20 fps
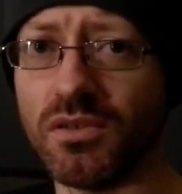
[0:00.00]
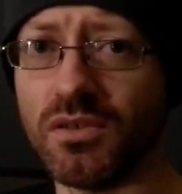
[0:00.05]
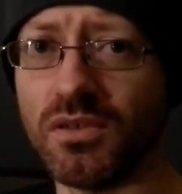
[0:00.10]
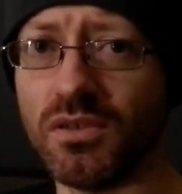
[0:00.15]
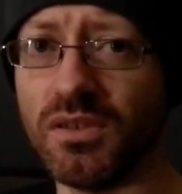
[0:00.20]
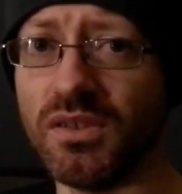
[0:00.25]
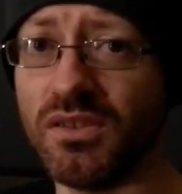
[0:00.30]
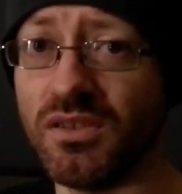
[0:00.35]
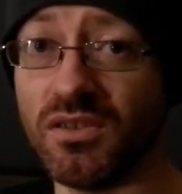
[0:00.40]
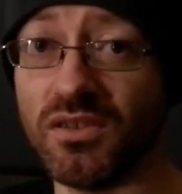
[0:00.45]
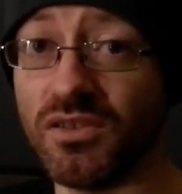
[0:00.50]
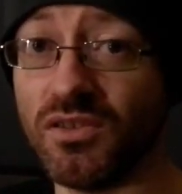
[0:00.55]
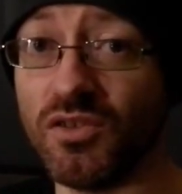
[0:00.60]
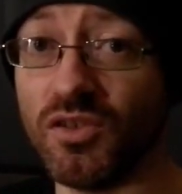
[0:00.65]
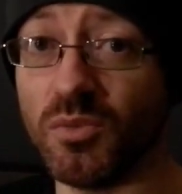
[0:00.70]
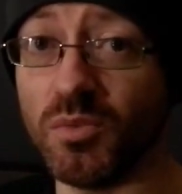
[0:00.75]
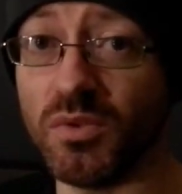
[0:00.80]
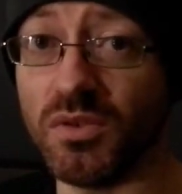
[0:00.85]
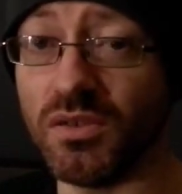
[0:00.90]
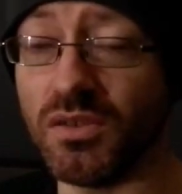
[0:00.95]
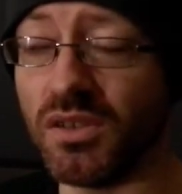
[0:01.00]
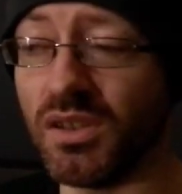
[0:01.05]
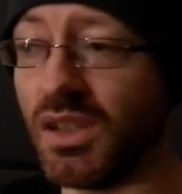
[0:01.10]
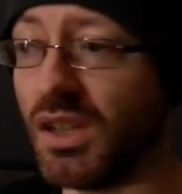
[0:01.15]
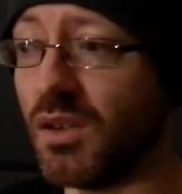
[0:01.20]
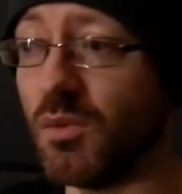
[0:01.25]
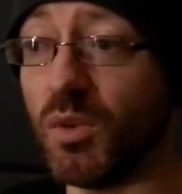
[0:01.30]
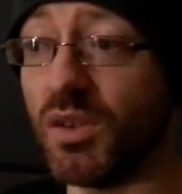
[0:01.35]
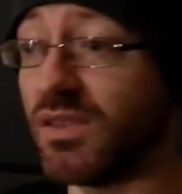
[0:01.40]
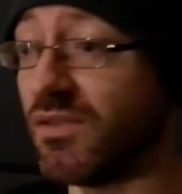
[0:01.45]
It's just stupid,
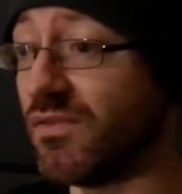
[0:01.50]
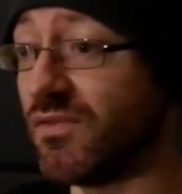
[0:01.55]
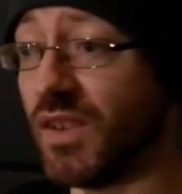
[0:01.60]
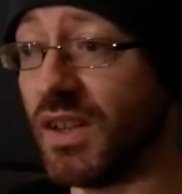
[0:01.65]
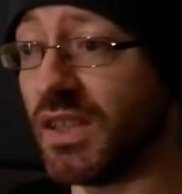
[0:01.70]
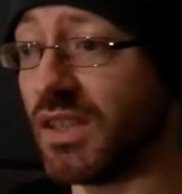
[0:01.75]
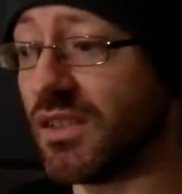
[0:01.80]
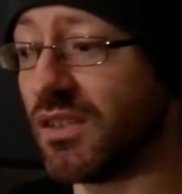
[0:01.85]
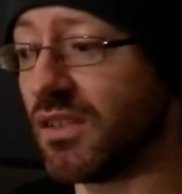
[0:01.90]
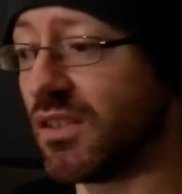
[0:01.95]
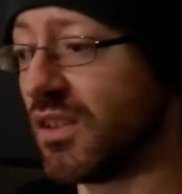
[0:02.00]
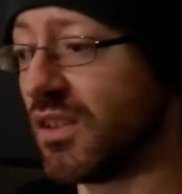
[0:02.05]
and it wasn't funny.